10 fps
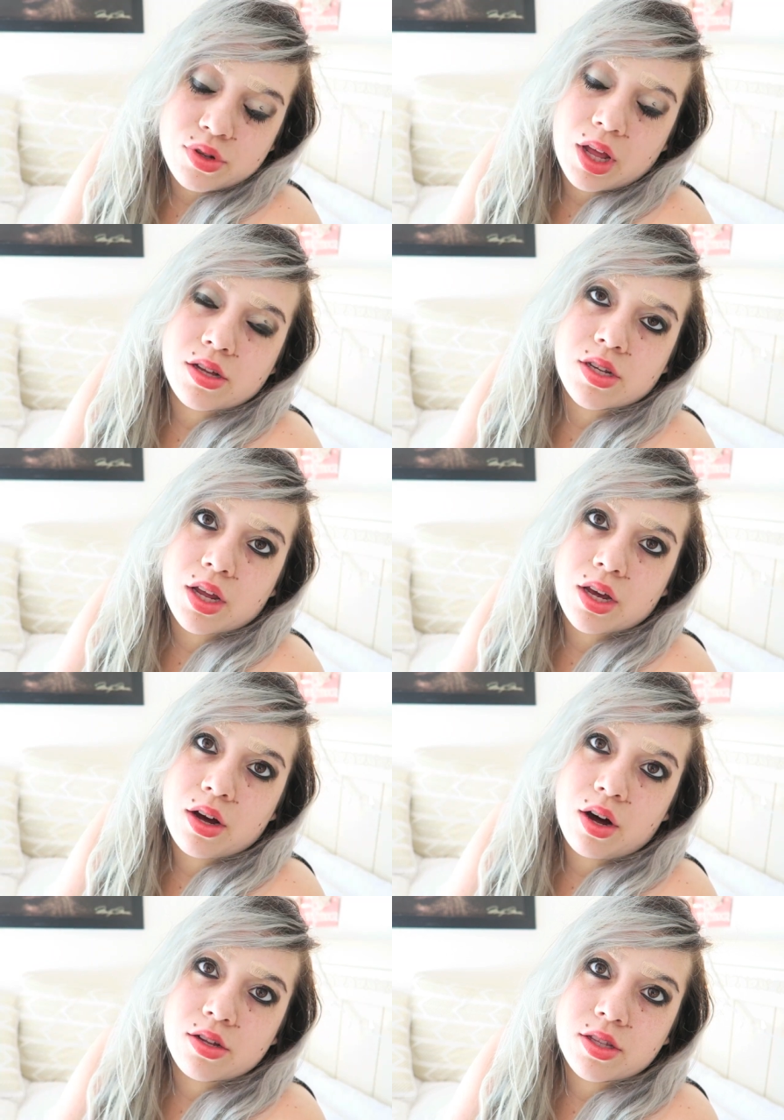two thousand eight
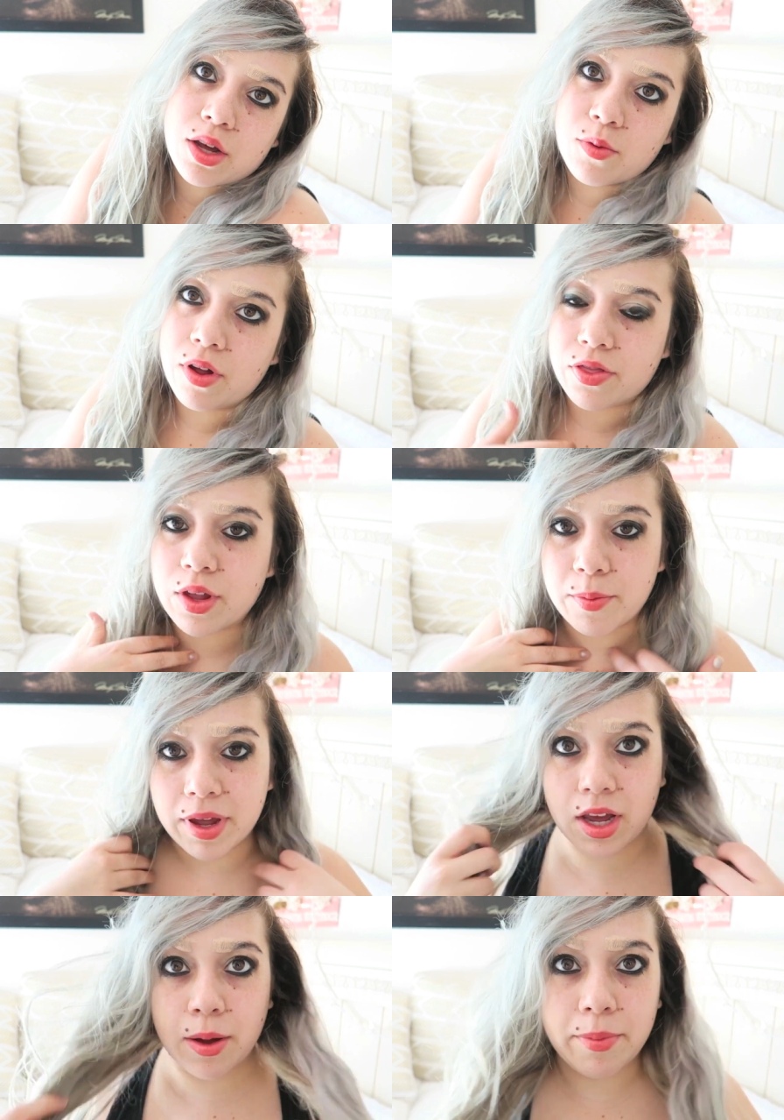called. They want their
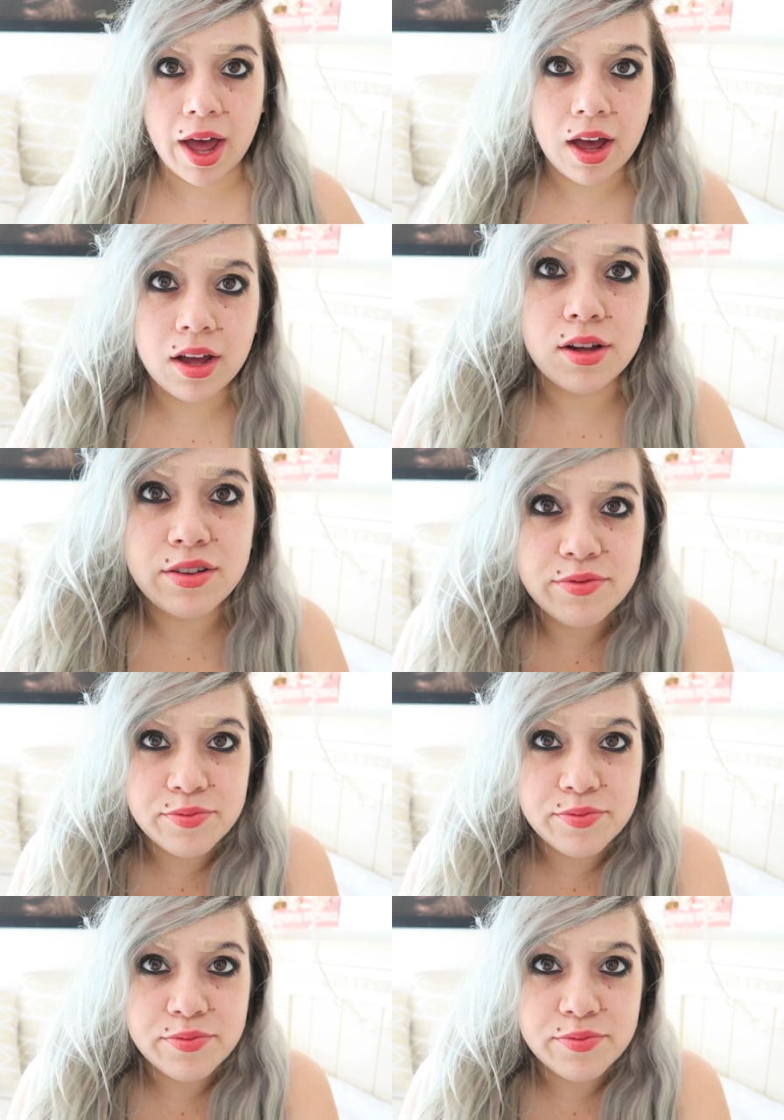makeup back.